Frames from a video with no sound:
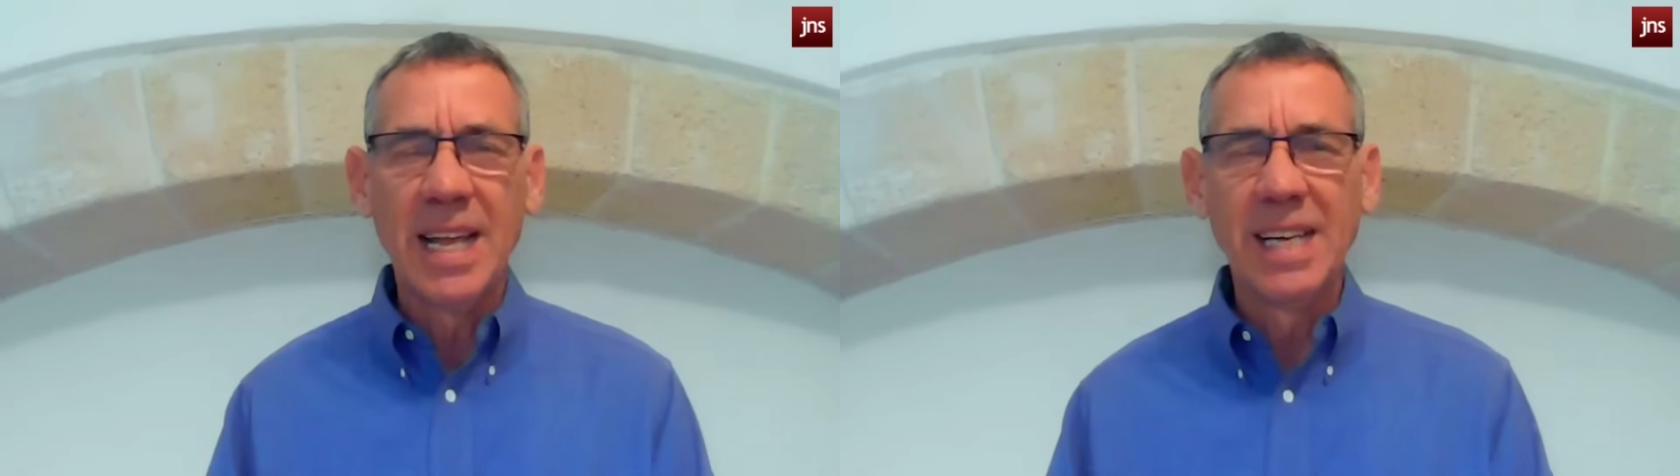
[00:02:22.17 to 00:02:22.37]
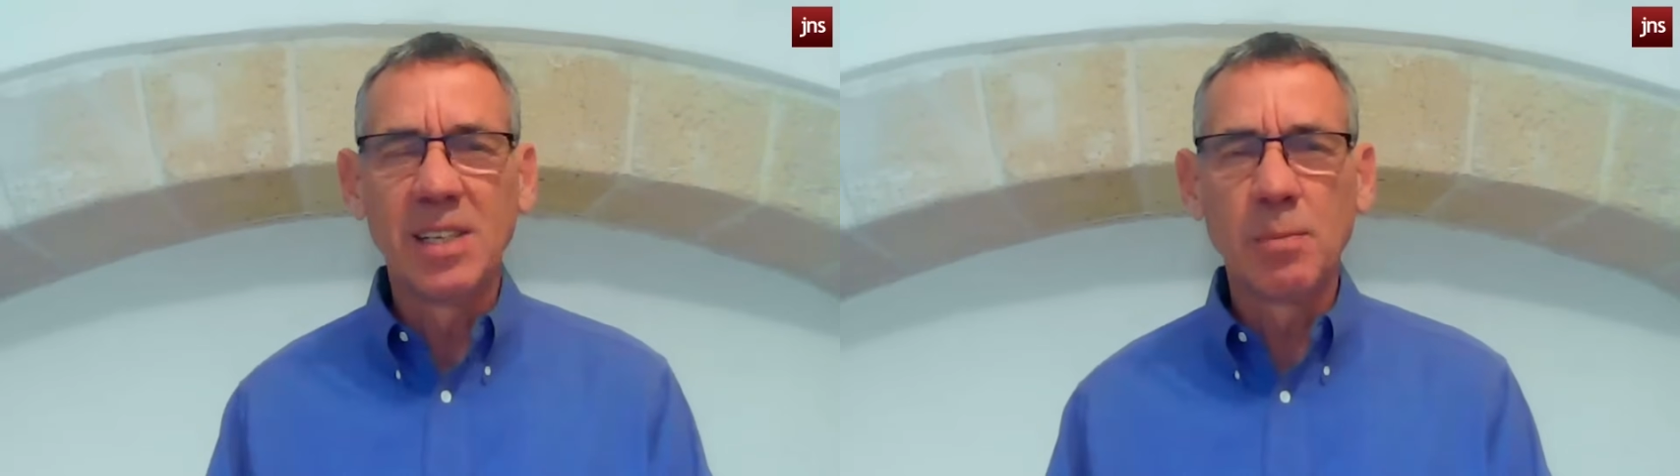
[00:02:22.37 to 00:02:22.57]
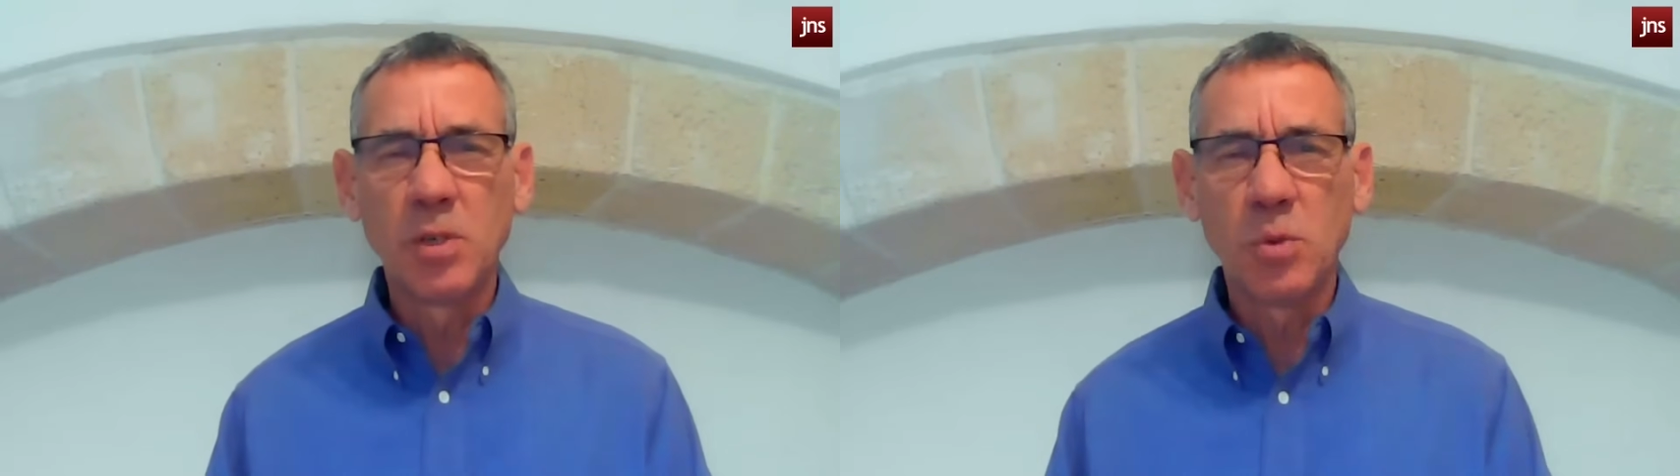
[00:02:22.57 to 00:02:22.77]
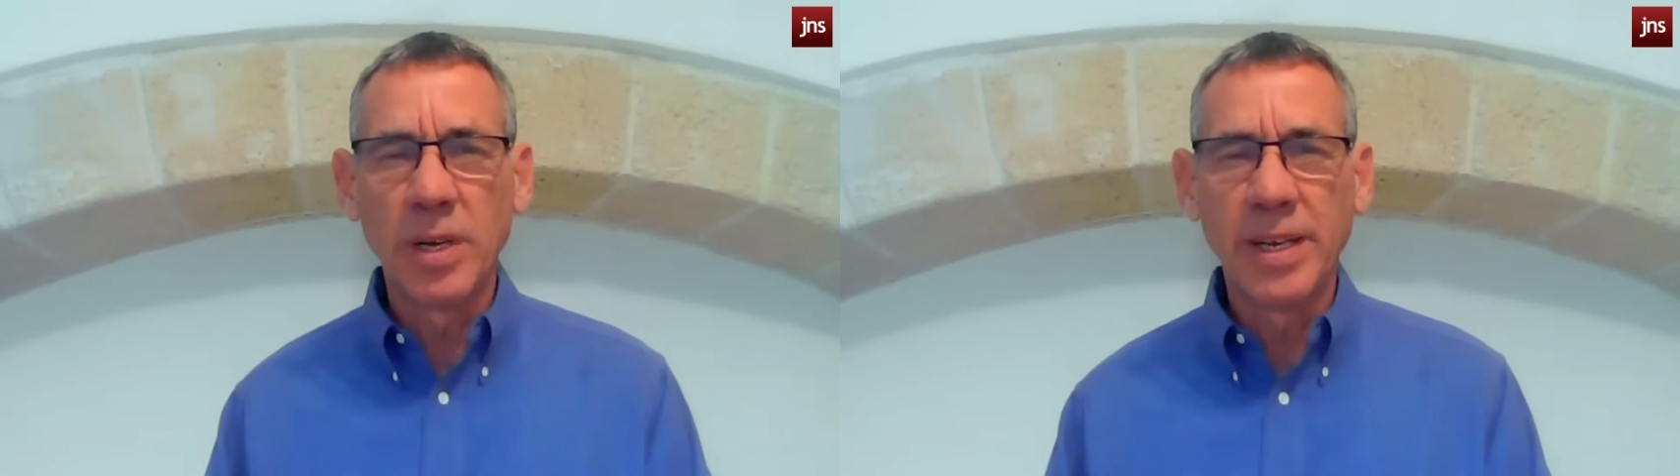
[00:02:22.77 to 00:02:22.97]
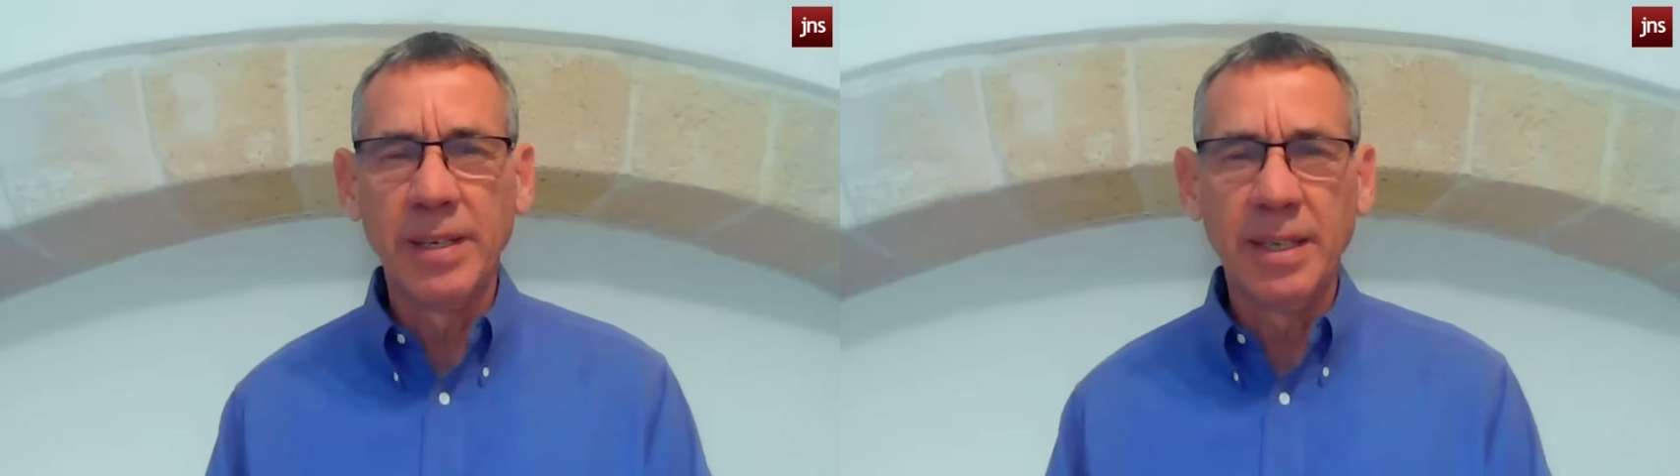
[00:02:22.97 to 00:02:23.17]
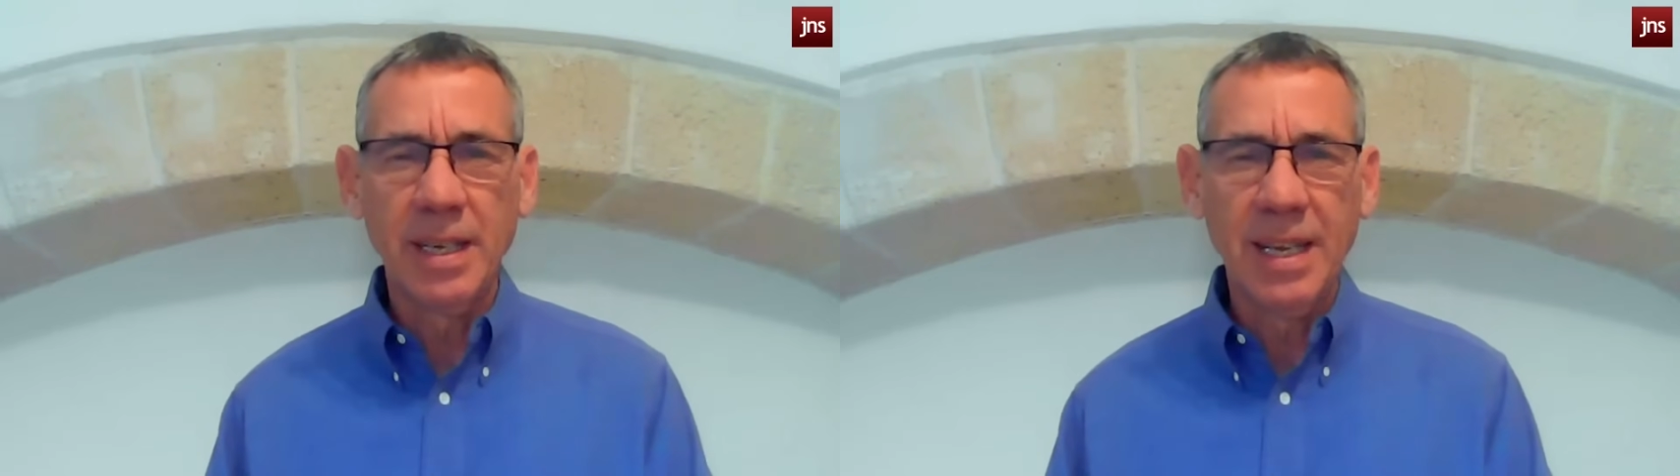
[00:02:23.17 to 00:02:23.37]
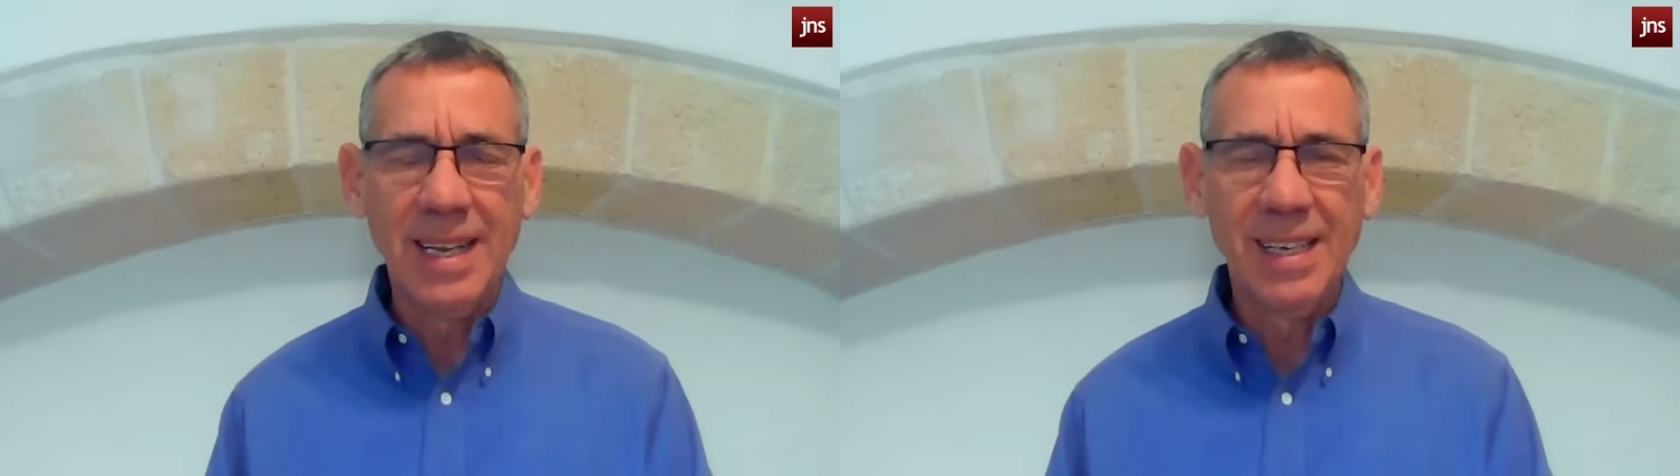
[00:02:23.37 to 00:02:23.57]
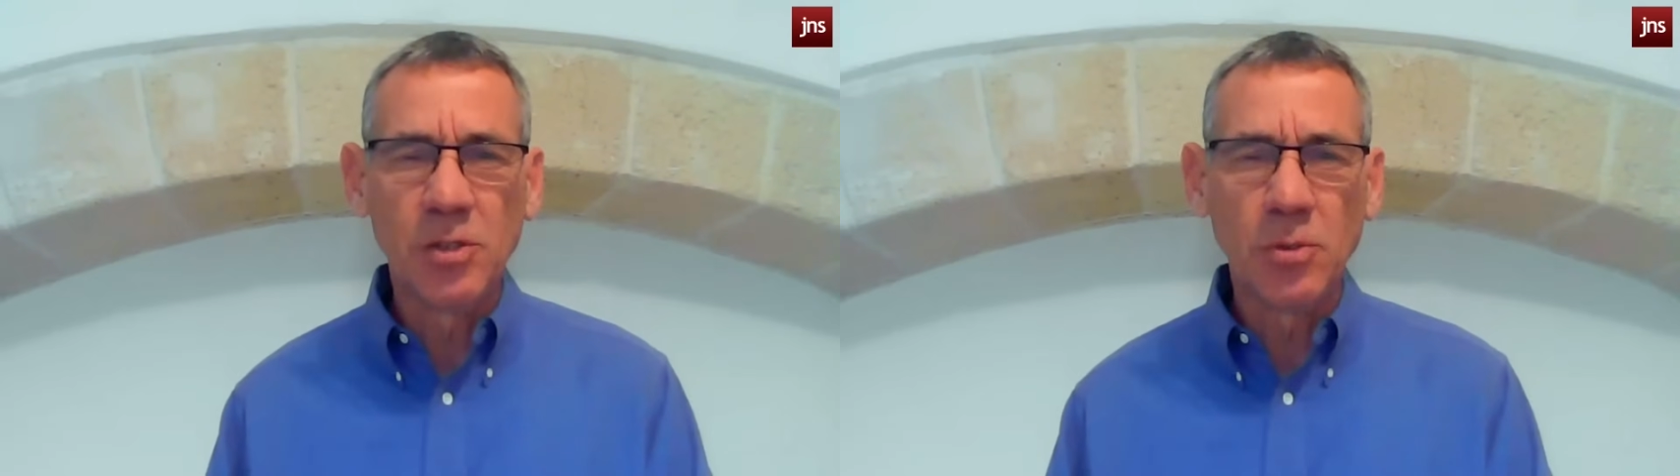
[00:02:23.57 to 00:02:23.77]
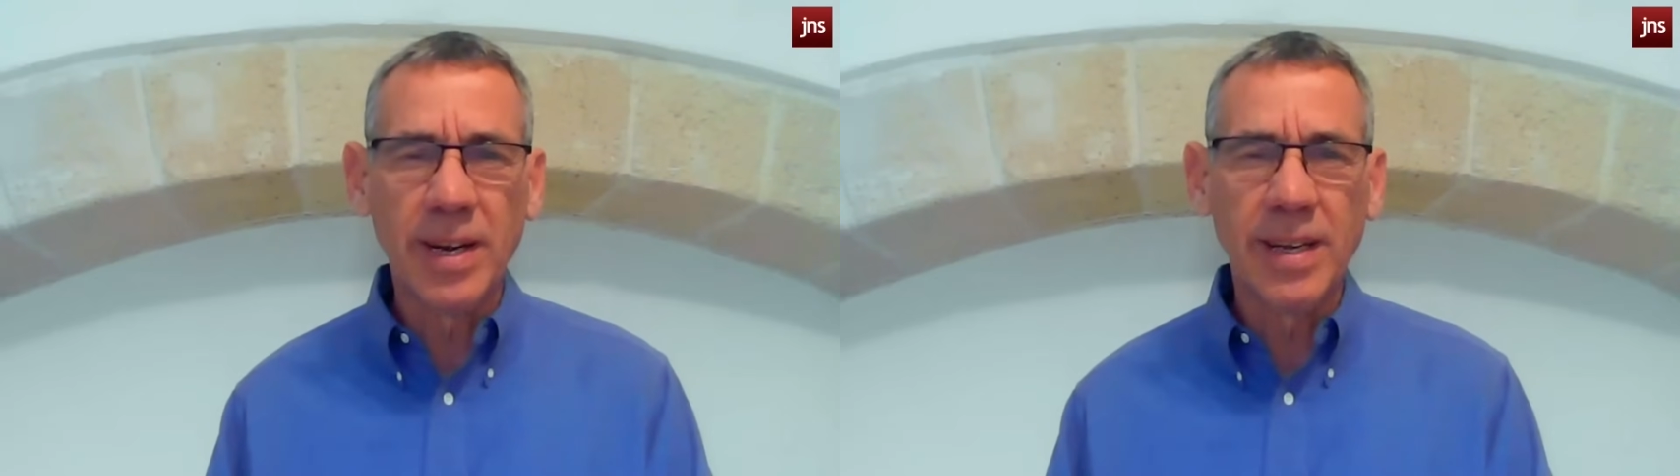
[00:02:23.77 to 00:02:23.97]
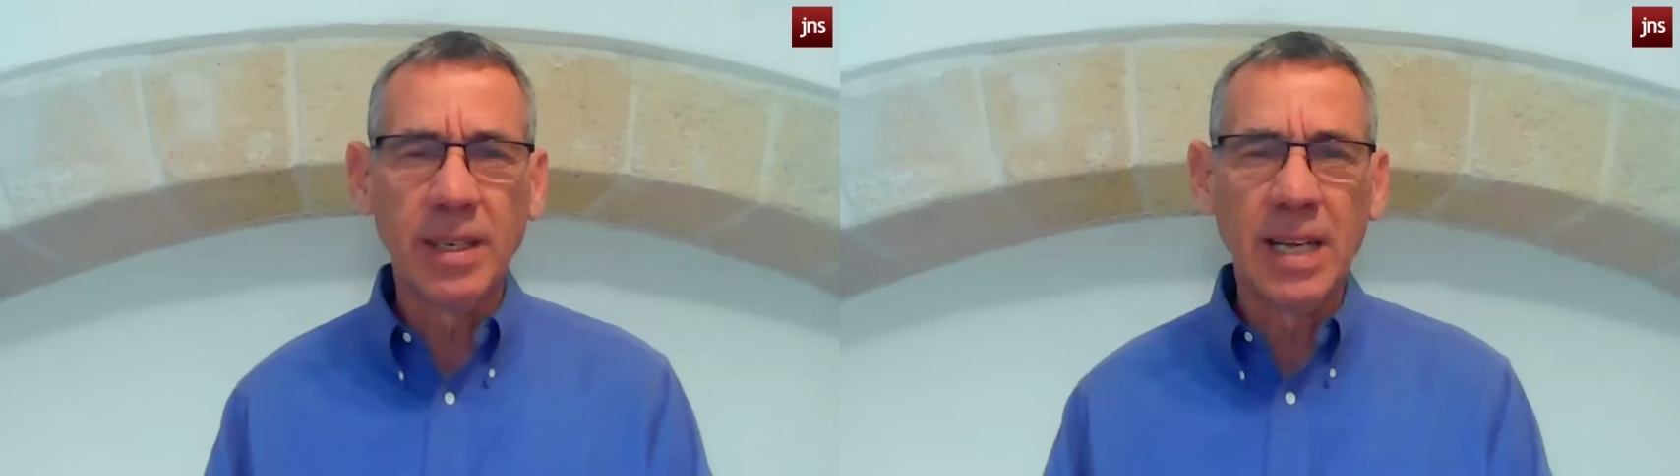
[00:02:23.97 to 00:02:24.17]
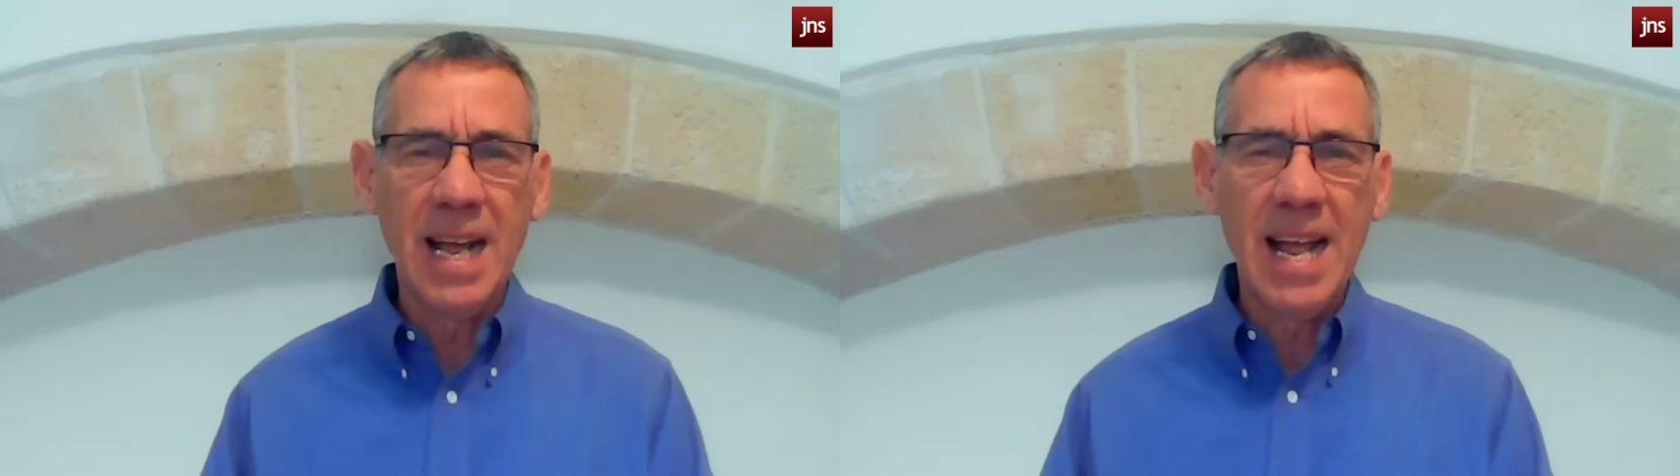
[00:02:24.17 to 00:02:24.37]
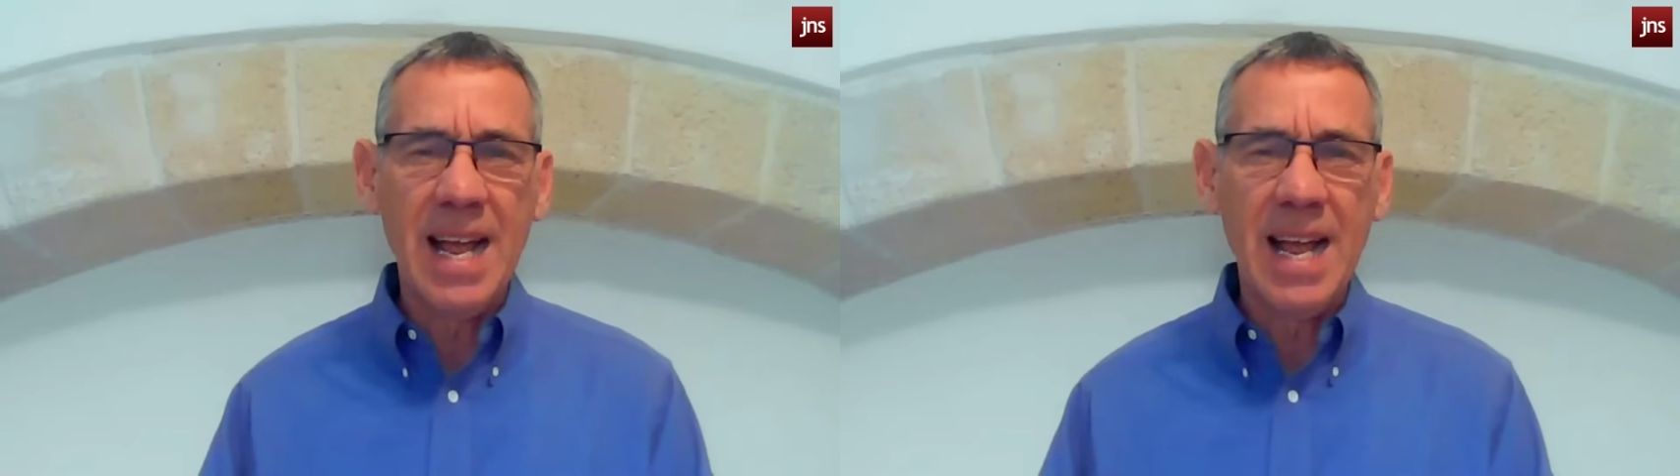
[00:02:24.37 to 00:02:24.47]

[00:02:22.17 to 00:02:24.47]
is between Israel